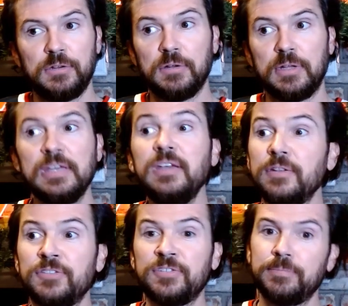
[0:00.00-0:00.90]
dude,
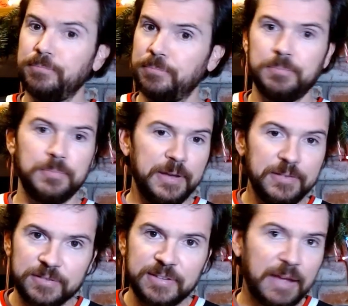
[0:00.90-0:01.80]
he's
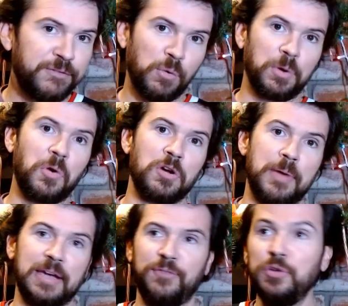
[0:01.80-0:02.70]
a safe floor
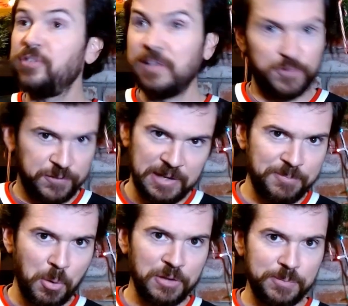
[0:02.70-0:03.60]
quarterback. If you just need 15
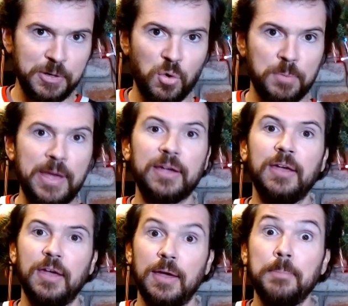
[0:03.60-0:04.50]
points from your quarterback,
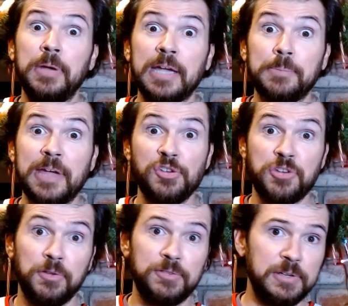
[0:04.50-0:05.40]
pick up Daniel
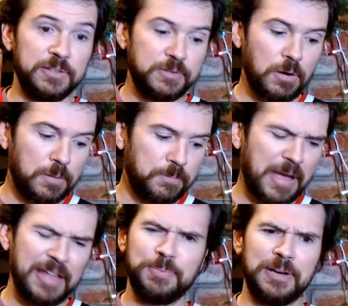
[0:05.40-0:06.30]
Jones and you can start him.
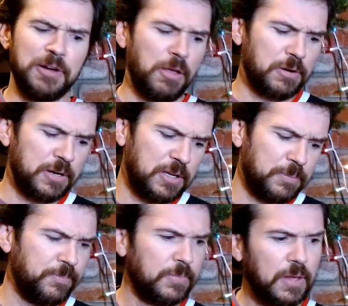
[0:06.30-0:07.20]
I'd spend $1 on
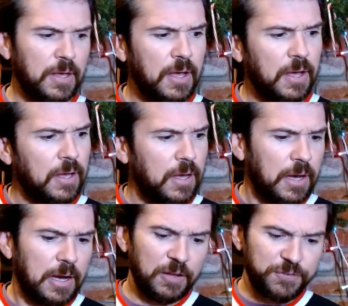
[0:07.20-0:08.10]
him.
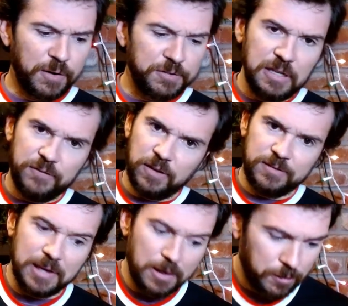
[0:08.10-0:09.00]
And as far as
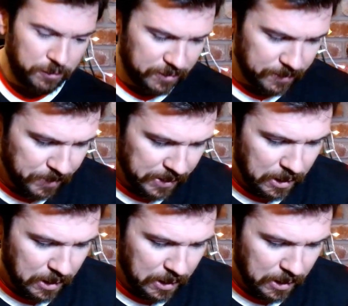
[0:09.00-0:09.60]
defense goes,